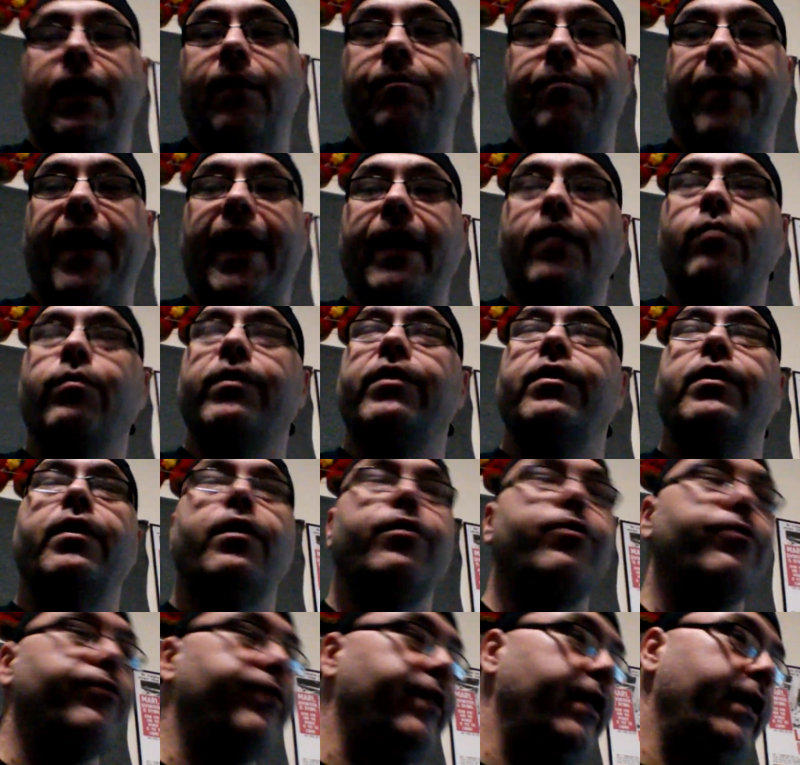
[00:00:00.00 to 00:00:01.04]
I'm back with
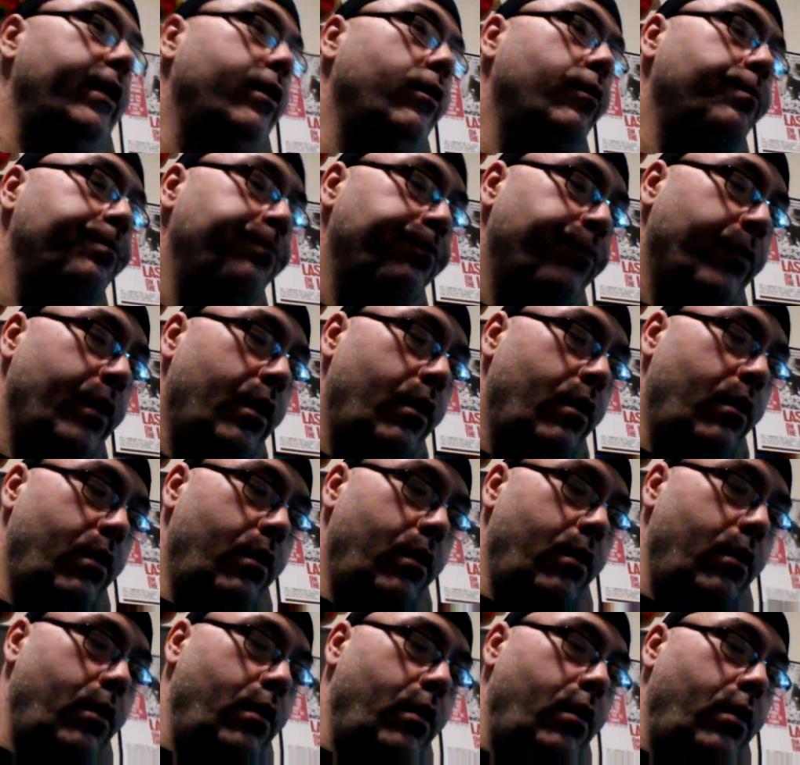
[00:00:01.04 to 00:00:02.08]
another video.
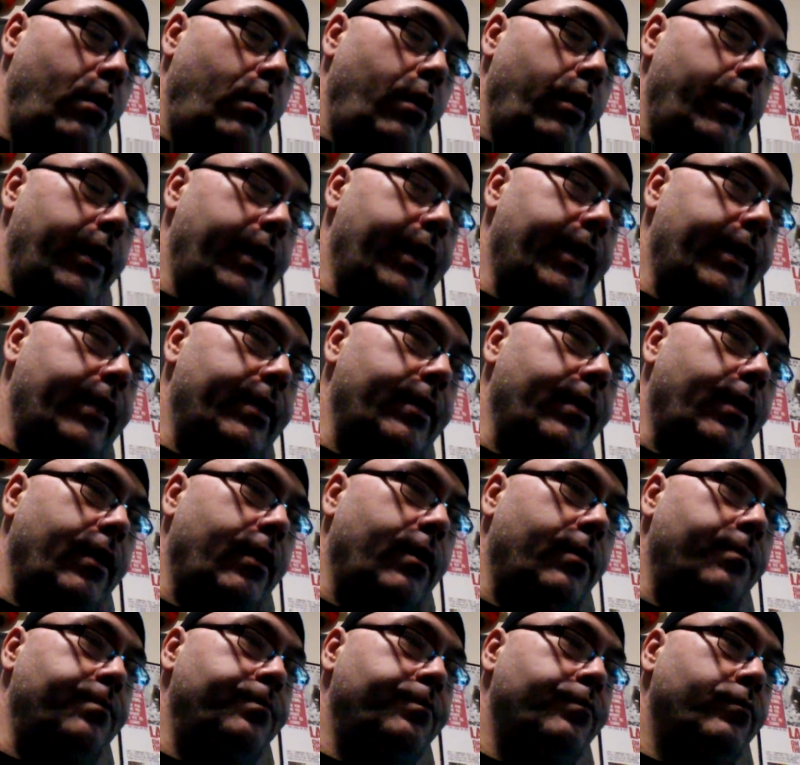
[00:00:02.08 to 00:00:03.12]
And
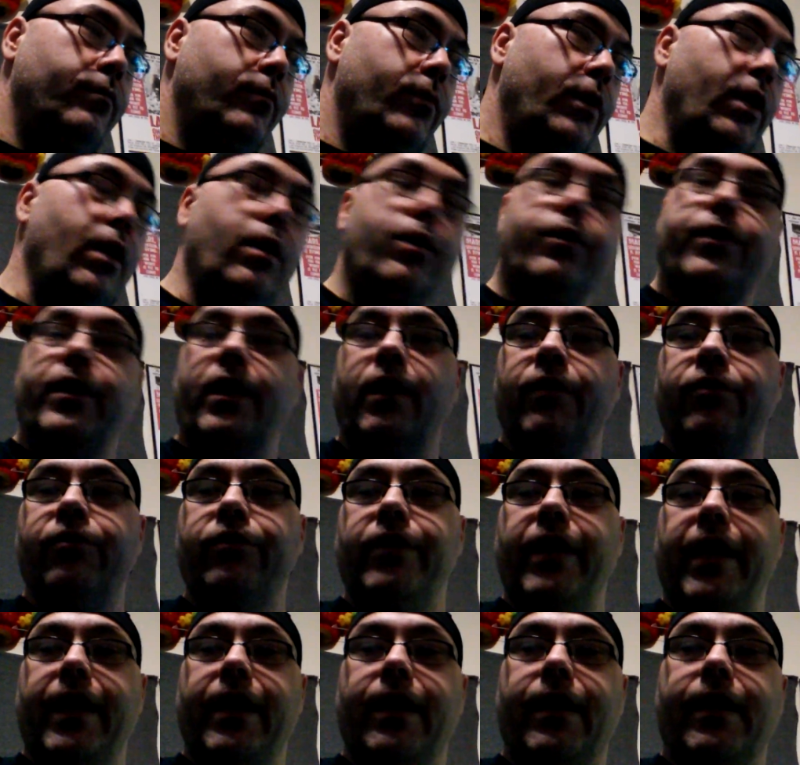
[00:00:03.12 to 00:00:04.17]
the
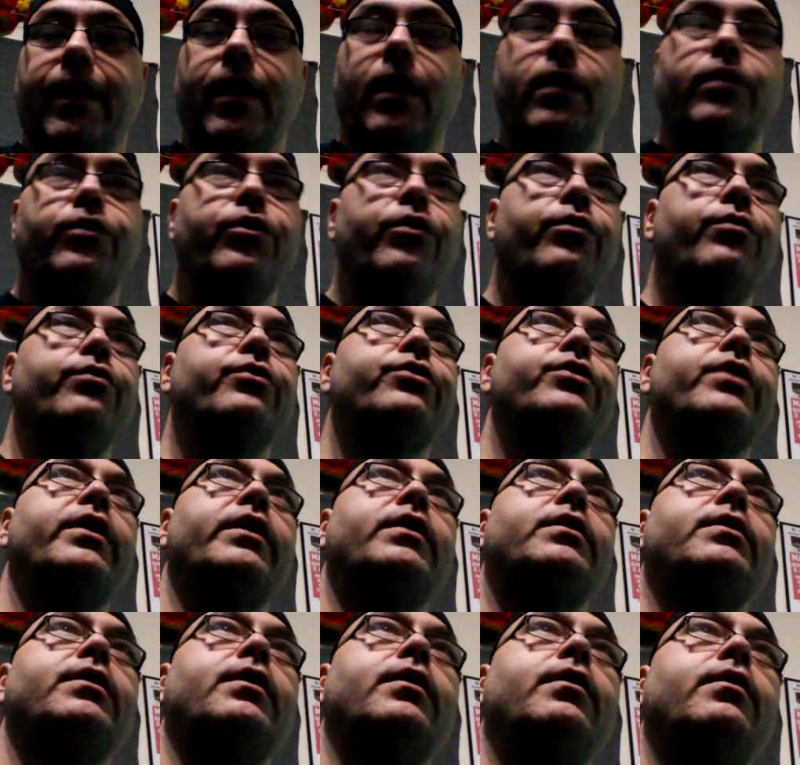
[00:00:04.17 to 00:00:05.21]
other day I got news
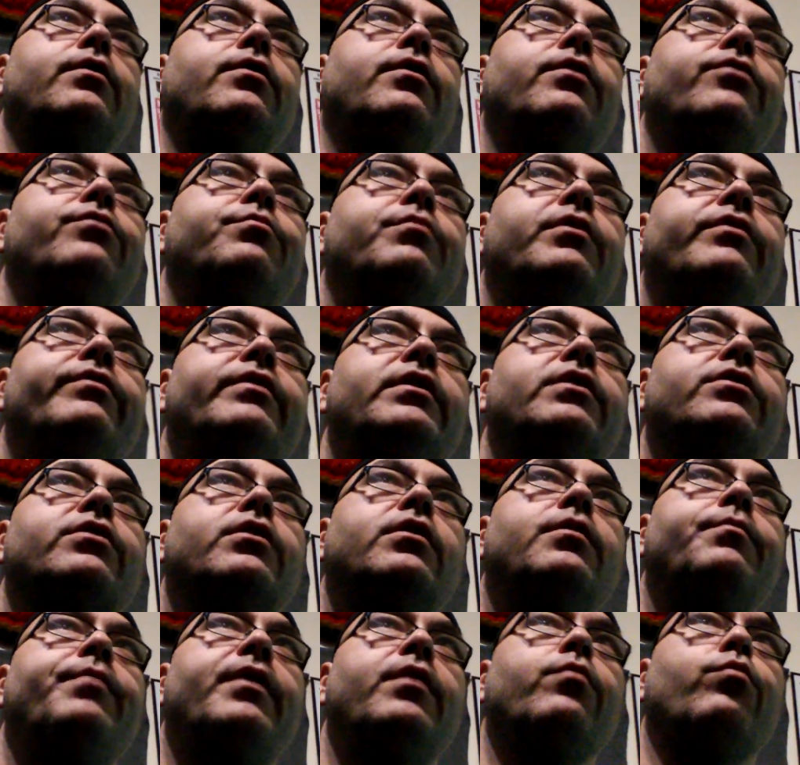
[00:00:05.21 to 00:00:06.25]
that this movie is
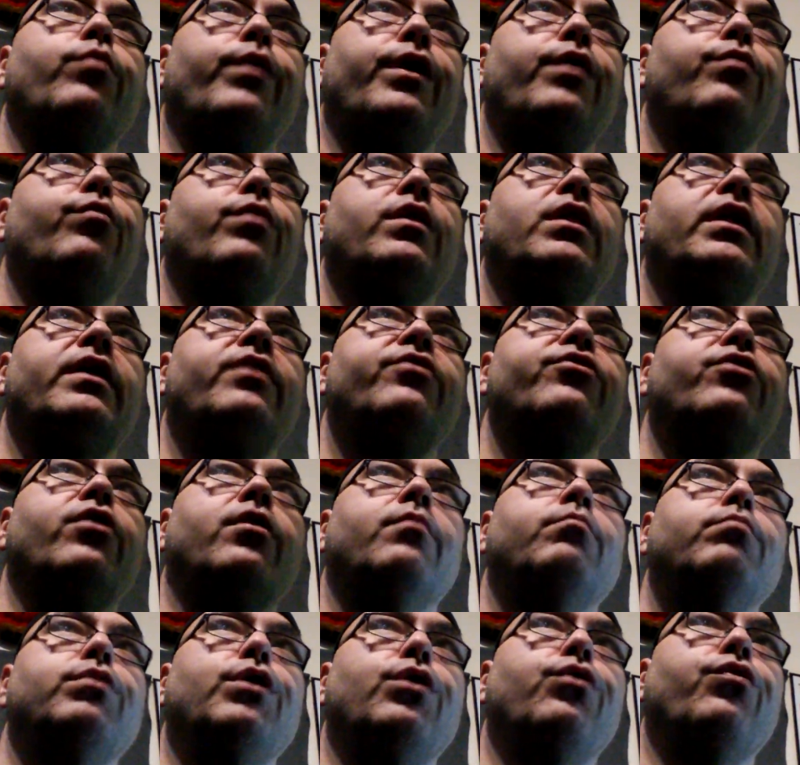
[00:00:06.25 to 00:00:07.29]
going to be re-released
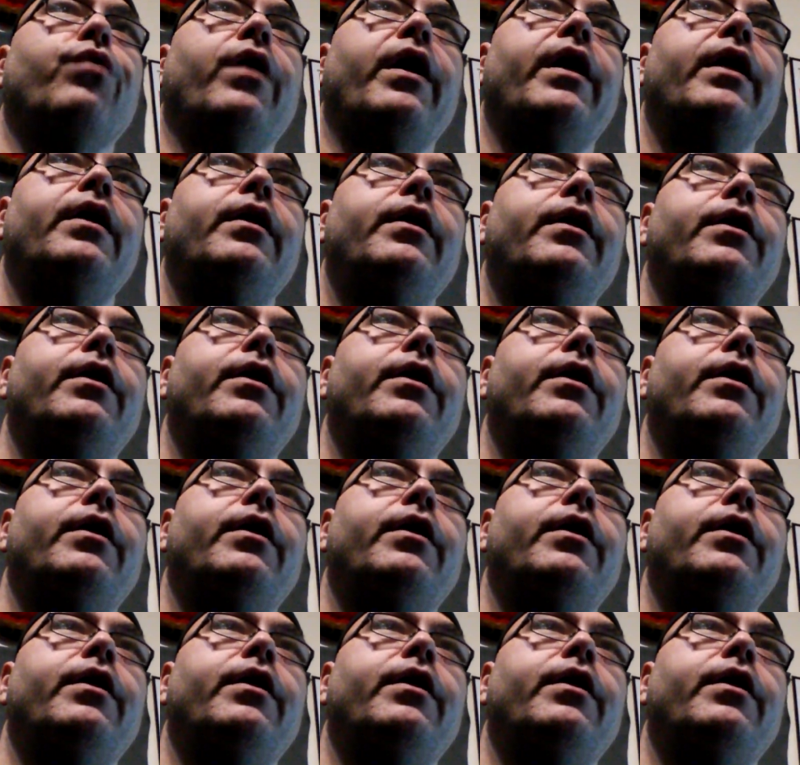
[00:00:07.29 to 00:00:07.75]
on Blu-ray